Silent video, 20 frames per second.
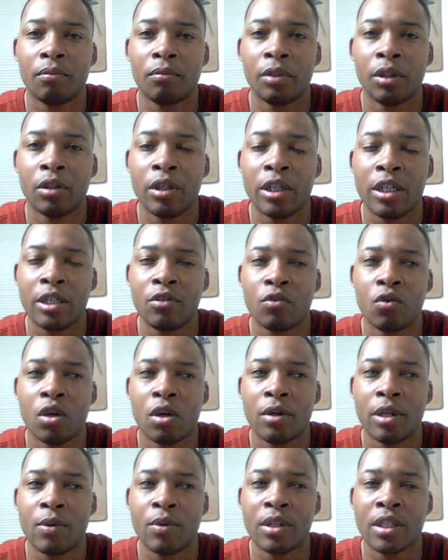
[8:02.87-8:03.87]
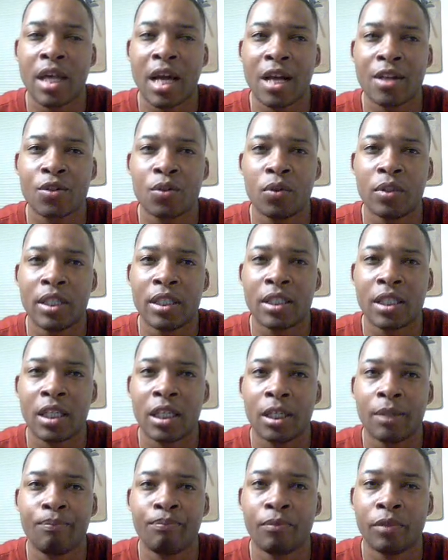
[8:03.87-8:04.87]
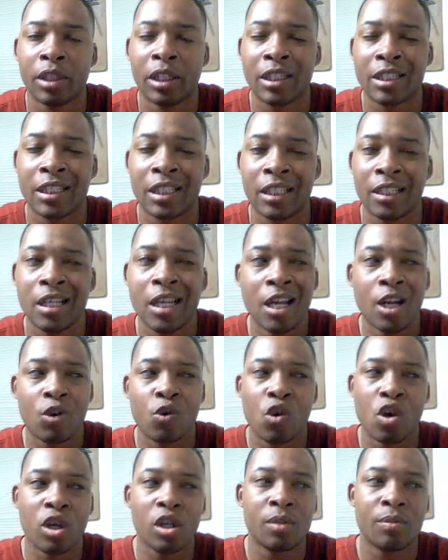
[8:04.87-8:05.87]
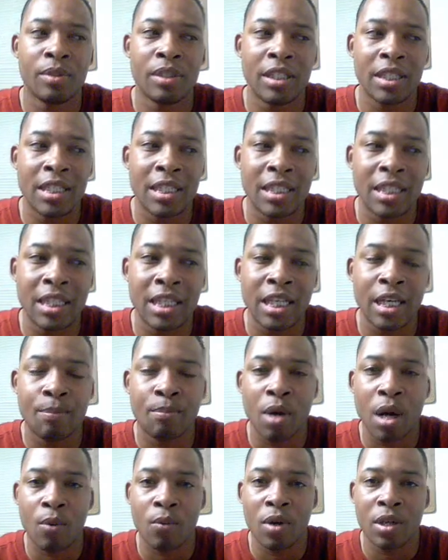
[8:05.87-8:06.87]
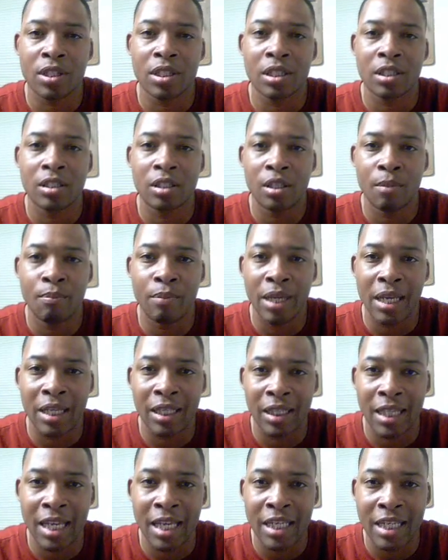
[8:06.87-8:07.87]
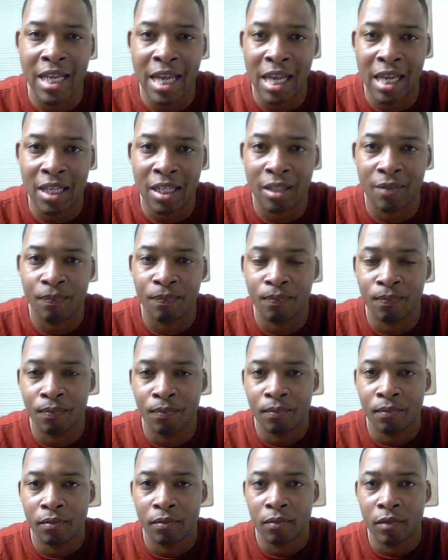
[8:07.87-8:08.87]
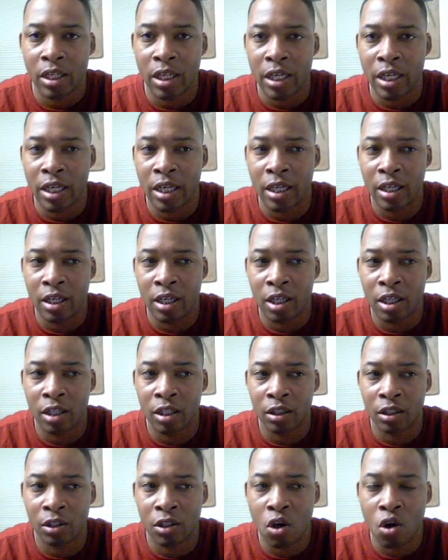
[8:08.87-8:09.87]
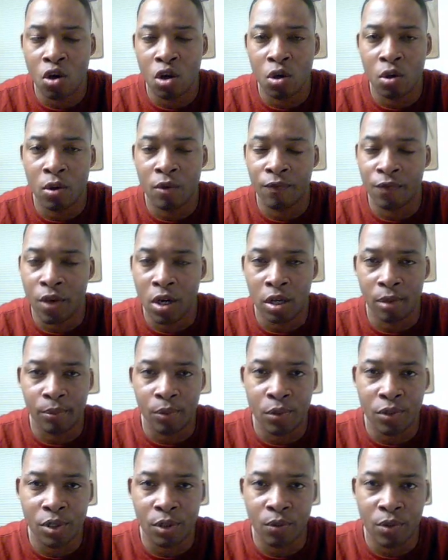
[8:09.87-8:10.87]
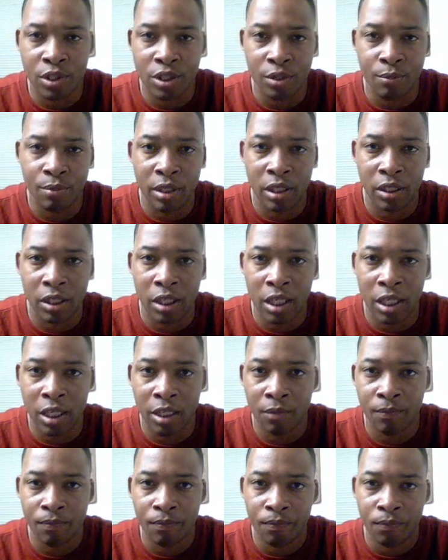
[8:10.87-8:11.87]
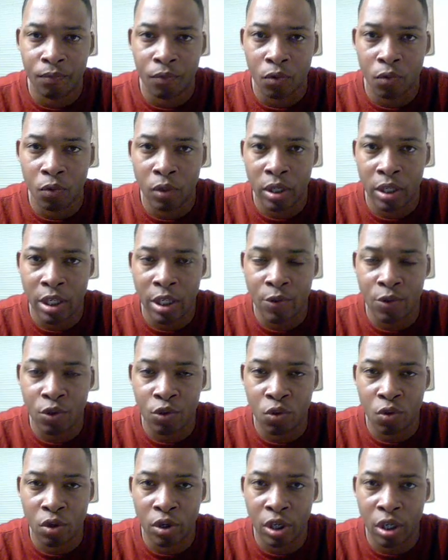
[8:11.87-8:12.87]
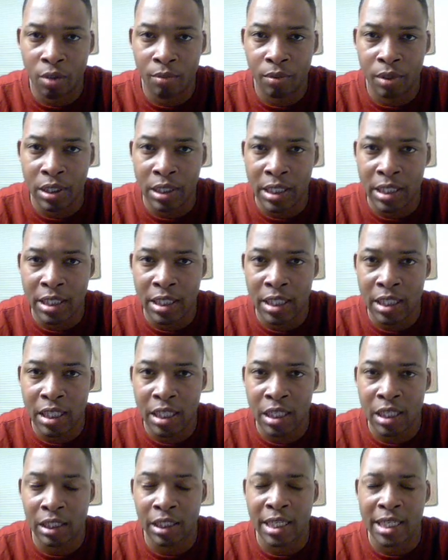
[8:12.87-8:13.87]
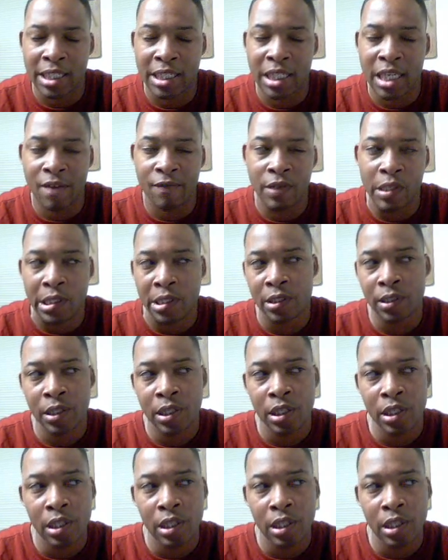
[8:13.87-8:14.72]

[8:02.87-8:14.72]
You know, he grew up. He went to high school at the time. Like I said, growing up in DC, hip hop wasn't the big thing yet, and go-go and funk music was the big thing when he was growing up in DC in the late 70s.